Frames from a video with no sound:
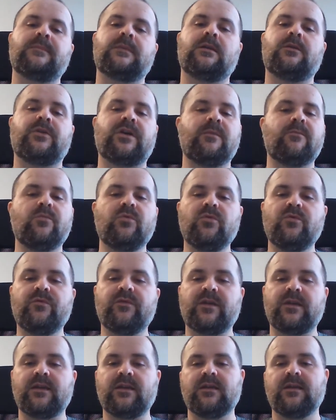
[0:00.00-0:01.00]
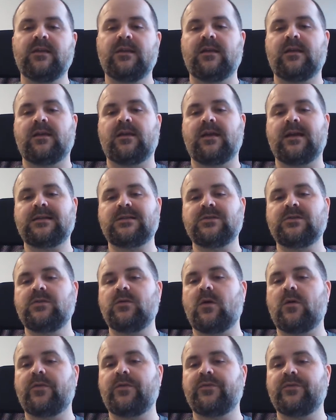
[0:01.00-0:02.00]
or a movie had to
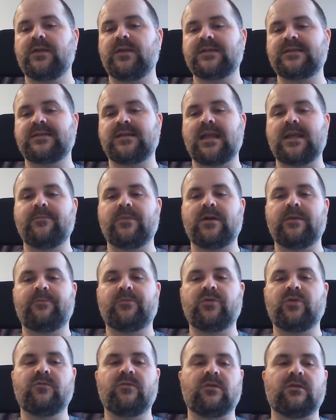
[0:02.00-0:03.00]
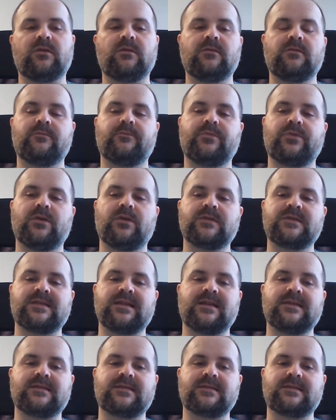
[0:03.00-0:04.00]
go through the same approval
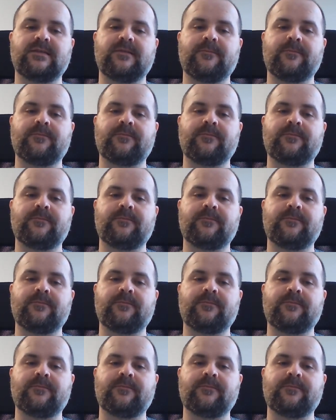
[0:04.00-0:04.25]
process.